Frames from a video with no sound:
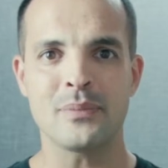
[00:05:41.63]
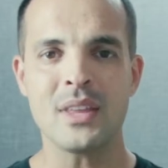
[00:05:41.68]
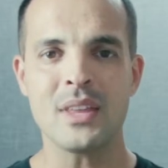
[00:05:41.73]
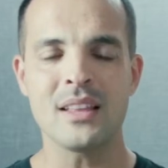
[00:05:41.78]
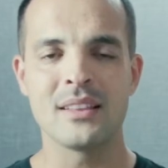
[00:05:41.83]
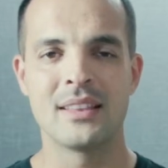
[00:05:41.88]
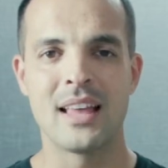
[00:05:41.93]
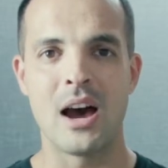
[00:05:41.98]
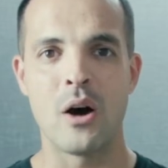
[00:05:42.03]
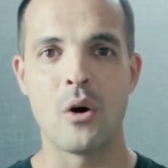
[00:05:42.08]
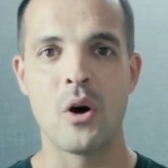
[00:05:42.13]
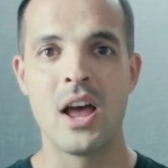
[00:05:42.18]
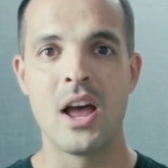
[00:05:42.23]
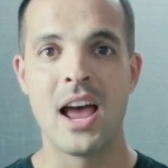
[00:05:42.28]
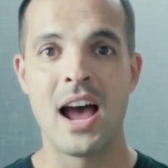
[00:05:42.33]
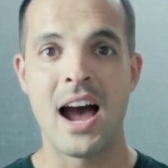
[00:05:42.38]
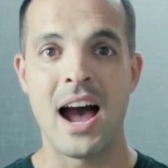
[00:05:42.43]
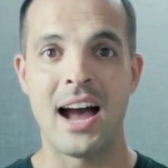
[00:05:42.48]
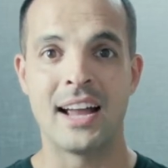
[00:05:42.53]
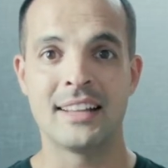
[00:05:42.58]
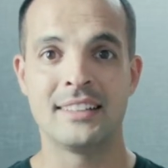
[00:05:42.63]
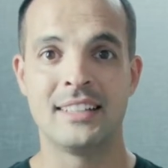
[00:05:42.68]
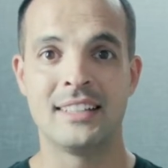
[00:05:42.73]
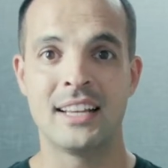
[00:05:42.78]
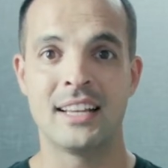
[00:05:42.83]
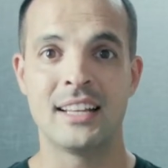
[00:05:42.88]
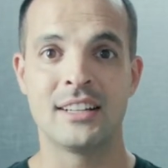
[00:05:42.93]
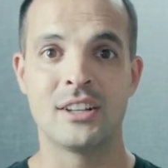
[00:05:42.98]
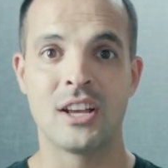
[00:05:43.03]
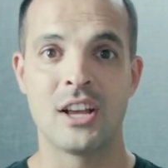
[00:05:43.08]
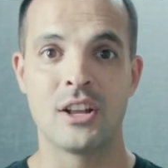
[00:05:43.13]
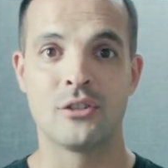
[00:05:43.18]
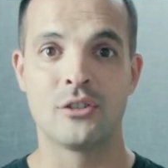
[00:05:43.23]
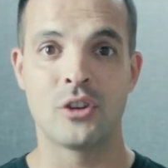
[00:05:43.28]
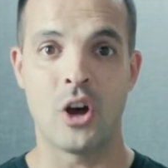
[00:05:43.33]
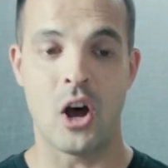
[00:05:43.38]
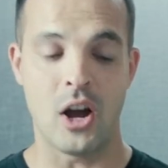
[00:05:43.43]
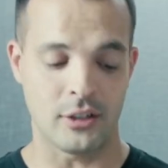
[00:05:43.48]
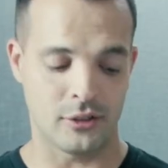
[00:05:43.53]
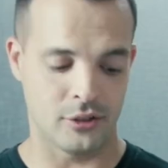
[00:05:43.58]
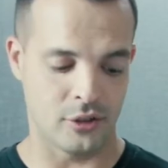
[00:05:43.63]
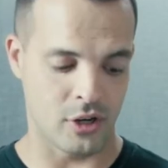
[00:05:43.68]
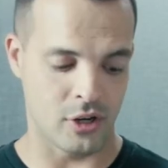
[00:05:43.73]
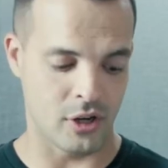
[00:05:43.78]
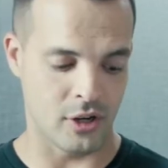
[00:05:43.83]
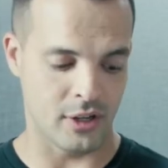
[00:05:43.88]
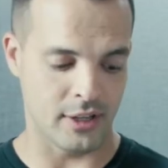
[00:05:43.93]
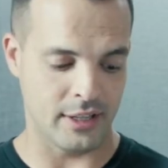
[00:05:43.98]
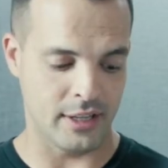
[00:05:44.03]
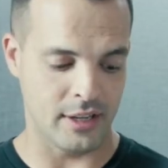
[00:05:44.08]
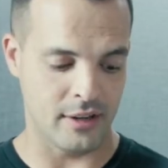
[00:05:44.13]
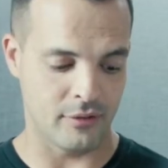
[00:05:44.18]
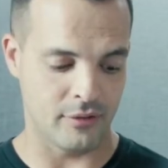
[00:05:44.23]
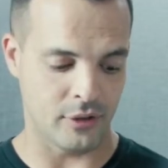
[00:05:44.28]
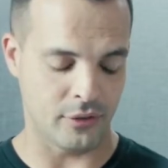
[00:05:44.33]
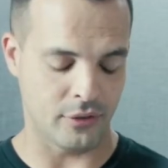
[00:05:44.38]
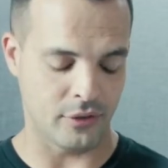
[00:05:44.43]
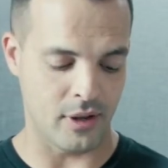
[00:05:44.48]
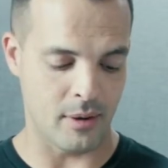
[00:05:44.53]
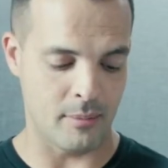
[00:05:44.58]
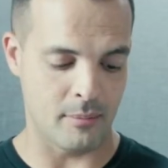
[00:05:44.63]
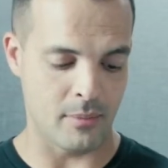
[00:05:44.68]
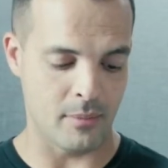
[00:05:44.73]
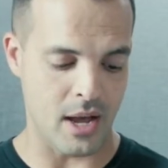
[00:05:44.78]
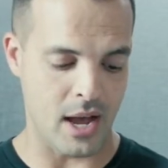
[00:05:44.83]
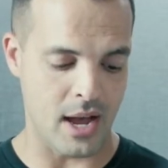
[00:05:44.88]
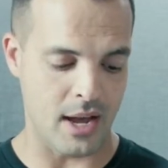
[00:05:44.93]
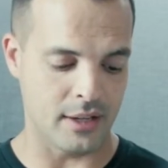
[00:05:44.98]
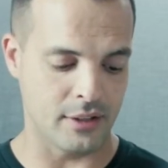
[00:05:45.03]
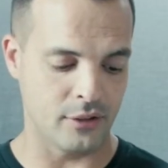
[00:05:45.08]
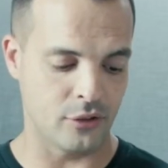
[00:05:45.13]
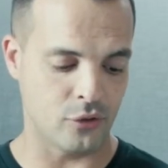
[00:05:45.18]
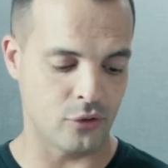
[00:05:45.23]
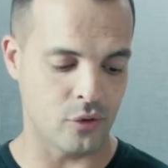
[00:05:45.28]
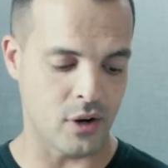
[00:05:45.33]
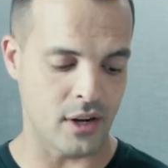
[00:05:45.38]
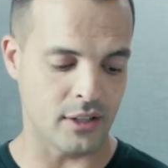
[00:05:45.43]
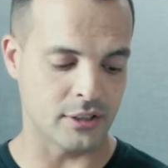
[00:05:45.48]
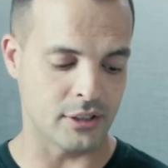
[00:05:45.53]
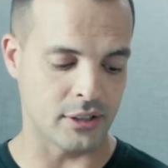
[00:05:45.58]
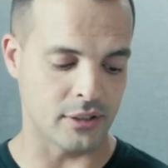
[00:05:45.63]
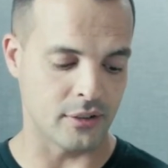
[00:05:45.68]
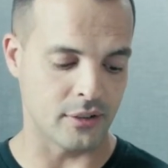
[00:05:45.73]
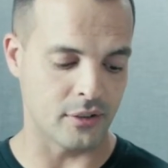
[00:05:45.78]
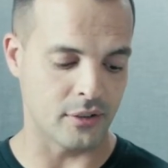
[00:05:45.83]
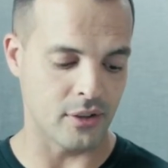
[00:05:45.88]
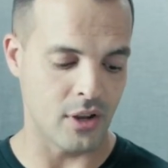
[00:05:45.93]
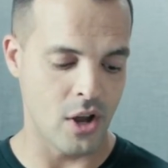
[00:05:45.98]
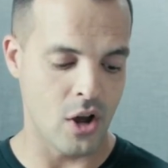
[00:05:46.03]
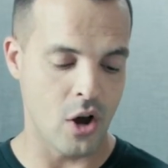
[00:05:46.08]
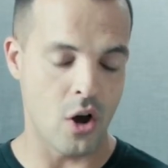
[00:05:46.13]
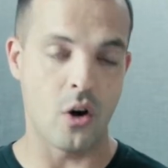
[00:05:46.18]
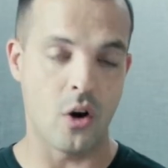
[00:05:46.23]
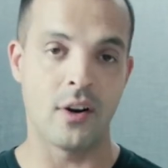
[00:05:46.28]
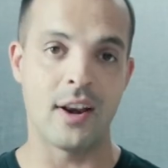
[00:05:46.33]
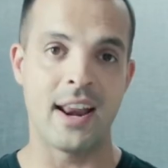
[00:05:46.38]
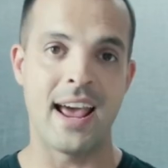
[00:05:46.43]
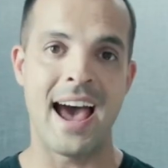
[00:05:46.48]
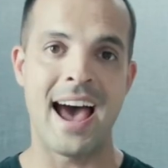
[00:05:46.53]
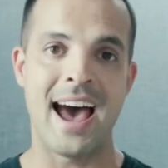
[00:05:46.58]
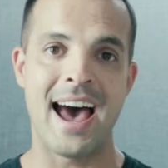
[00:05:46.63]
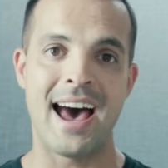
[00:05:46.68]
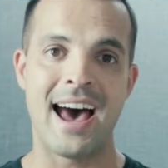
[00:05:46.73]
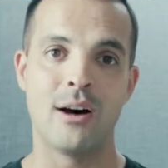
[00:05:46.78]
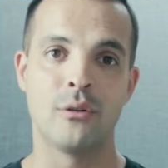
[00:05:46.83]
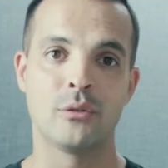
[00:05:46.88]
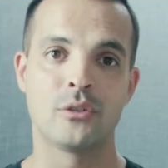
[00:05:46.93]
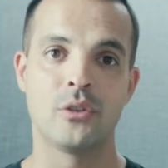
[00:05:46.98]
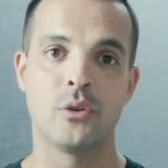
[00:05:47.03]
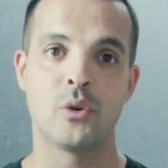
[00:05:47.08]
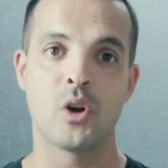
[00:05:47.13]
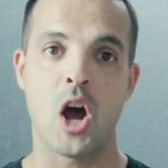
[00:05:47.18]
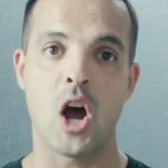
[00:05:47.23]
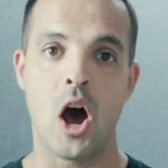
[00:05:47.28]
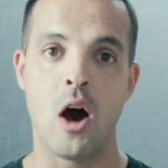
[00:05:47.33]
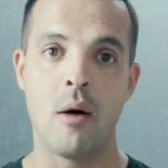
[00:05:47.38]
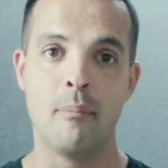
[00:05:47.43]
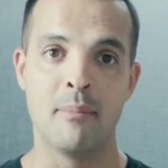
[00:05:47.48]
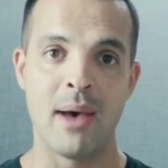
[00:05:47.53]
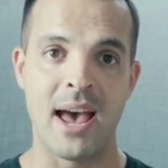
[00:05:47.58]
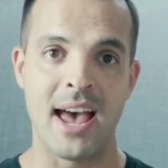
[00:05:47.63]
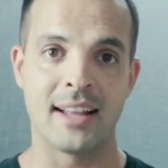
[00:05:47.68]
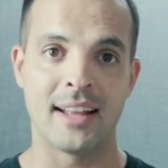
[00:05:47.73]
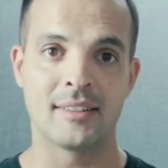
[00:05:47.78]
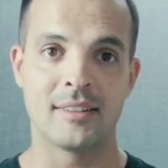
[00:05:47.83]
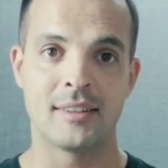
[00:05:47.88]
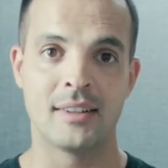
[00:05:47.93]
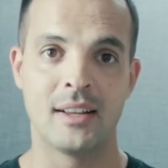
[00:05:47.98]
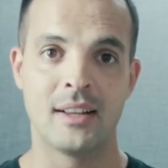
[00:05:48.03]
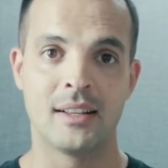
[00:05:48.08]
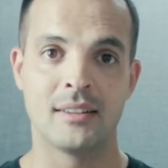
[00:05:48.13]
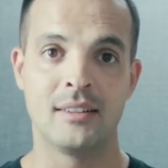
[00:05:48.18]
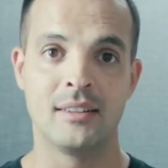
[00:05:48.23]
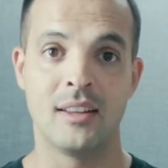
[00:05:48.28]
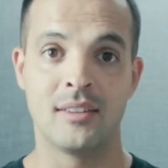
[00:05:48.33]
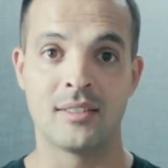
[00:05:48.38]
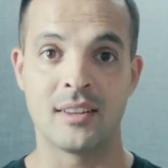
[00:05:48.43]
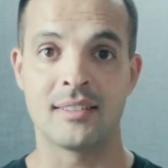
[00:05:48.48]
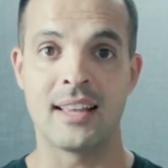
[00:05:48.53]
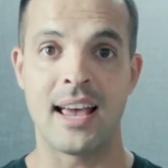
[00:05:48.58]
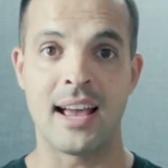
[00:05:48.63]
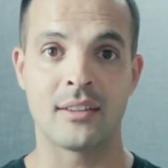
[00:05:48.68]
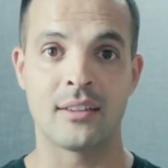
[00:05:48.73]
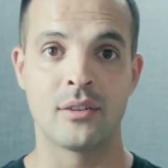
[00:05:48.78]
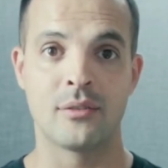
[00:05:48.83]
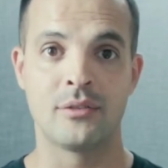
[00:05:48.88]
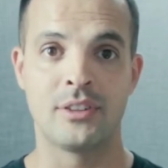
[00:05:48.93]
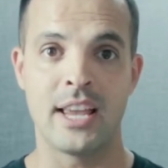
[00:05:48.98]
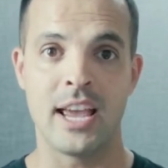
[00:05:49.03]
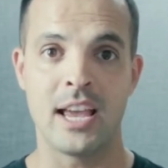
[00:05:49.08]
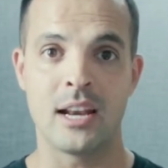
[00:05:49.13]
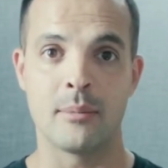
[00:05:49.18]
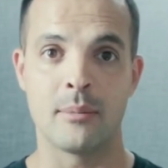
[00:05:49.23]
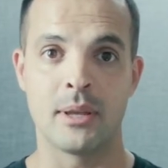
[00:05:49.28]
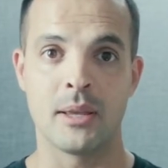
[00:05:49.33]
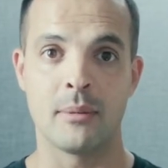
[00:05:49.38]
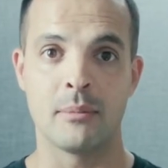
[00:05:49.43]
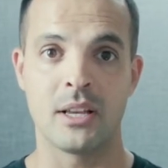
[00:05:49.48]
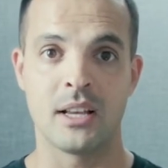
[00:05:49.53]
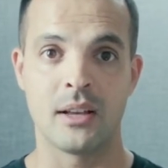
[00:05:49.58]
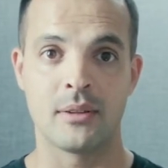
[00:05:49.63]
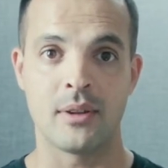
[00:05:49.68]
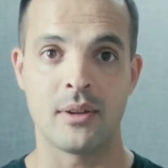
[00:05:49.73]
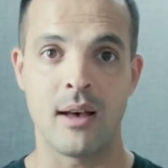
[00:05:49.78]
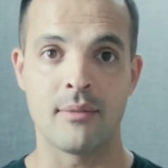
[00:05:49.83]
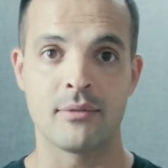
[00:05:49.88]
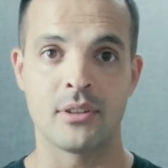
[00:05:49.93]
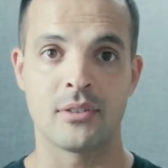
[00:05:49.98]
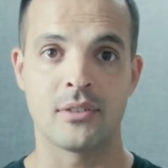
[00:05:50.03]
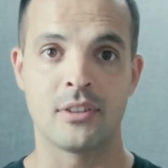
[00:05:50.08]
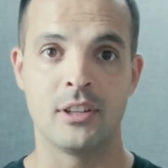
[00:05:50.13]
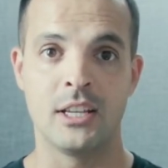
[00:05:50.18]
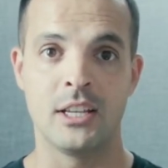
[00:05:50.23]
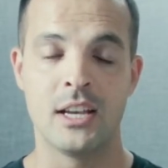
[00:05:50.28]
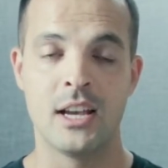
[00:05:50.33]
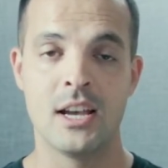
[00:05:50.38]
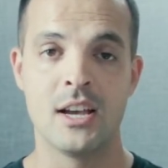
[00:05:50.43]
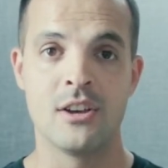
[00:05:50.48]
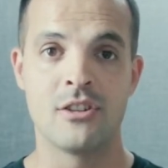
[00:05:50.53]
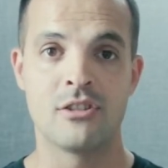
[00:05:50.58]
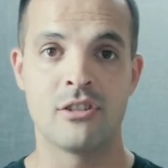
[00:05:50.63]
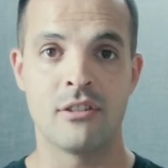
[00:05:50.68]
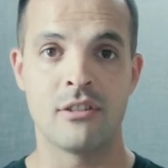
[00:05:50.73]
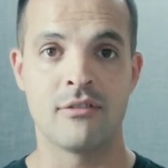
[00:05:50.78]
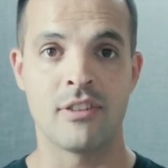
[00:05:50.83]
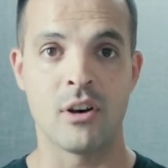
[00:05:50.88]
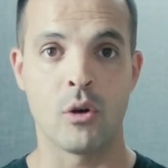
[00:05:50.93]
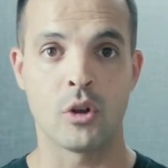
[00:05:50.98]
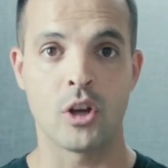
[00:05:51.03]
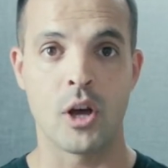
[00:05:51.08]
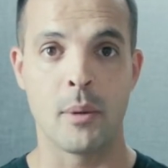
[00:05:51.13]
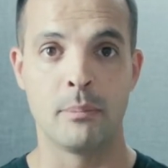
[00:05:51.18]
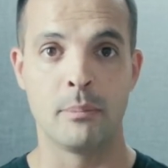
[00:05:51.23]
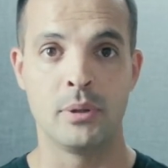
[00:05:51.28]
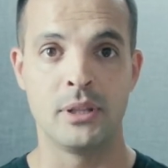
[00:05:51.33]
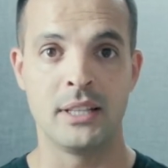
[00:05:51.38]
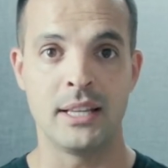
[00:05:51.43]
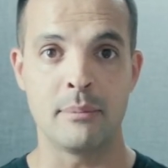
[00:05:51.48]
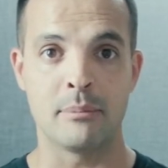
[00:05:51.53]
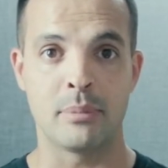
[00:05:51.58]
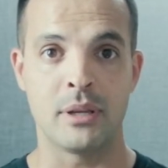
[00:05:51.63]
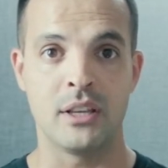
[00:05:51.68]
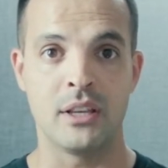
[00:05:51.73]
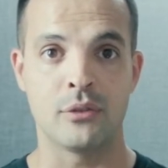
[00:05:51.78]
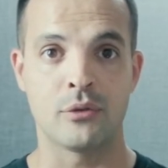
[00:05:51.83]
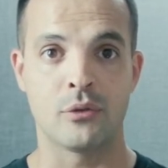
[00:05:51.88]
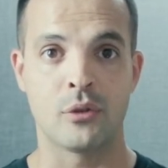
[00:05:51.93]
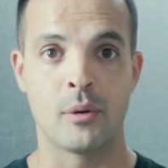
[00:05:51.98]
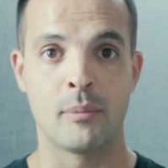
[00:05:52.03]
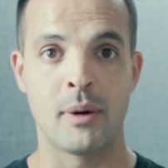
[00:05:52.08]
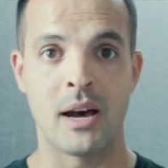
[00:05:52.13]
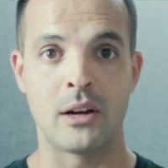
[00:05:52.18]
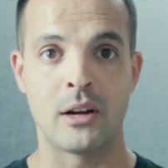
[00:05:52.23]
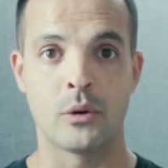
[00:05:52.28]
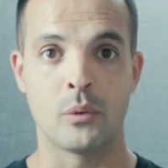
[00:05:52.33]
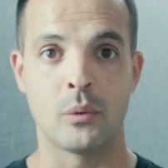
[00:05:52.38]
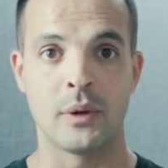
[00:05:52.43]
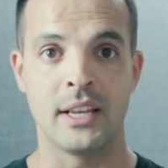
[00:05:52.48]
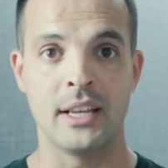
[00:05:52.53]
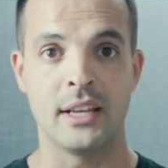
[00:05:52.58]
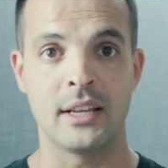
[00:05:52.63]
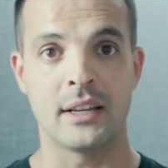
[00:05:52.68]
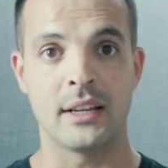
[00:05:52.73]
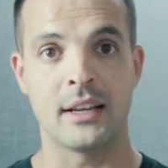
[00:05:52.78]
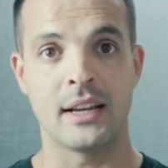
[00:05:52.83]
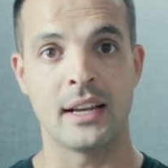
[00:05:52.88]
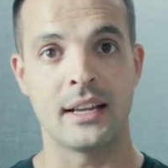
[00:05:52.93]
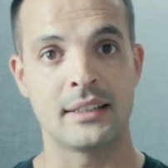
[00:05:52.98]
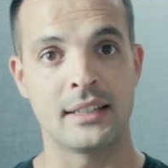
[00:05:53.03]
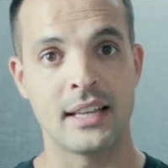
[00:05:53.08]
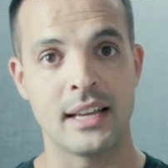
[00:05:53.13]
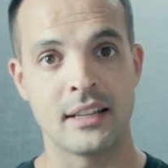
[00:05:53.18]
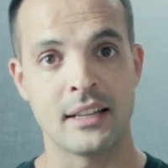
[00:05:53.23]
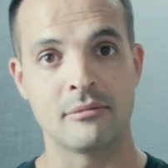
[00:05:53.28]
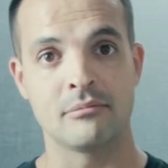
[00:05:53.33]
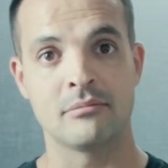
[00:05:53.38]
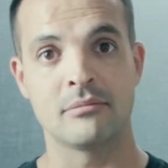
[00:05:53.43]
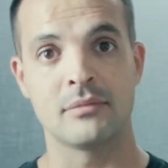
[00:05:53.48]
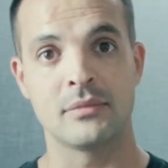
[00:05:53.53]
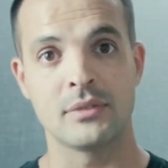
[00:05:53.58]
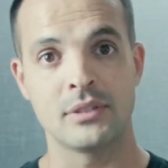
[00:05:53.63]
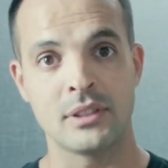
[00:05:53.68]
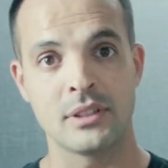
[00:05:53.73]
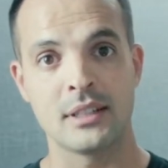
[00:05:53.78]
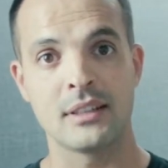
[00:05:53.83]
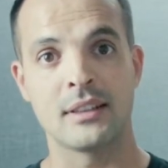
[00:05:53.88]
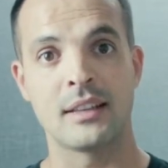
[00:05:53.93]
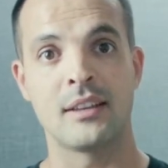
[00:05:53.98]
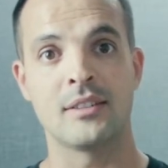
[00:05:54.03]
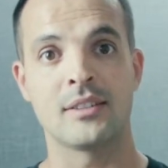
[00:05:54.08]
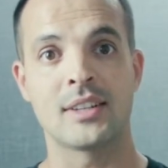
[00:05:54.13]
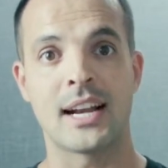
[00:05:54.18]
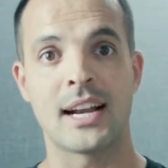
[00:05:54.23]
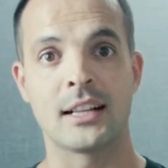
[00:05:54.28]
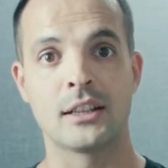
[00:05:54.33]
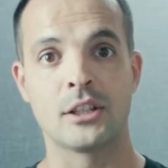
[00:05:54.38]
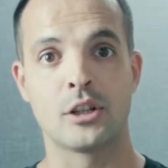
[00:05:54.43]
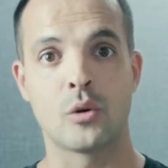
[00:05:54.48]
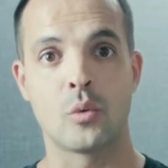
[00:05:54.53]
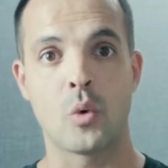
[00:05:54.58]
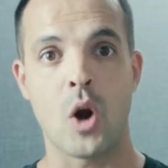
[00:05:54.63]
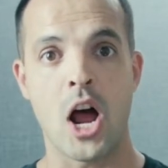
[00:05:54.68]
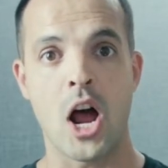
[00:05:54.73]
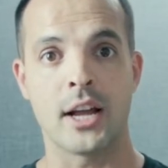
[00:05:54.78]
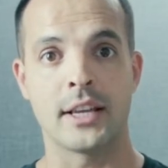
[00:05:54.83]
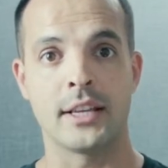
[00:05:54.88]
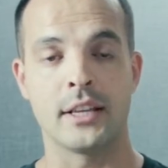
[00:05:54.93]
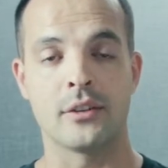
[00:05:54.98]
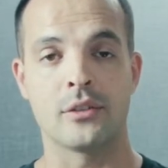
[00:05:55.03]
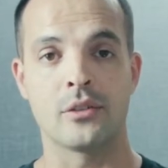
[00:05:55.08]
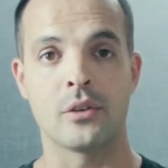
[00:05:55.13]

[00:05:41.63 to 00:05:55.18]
Now, I did talk to her and give her some uh, instructions on how to combat these attacks of the enemy because obviously she felt complete peace for about a week and then things got a little rocky.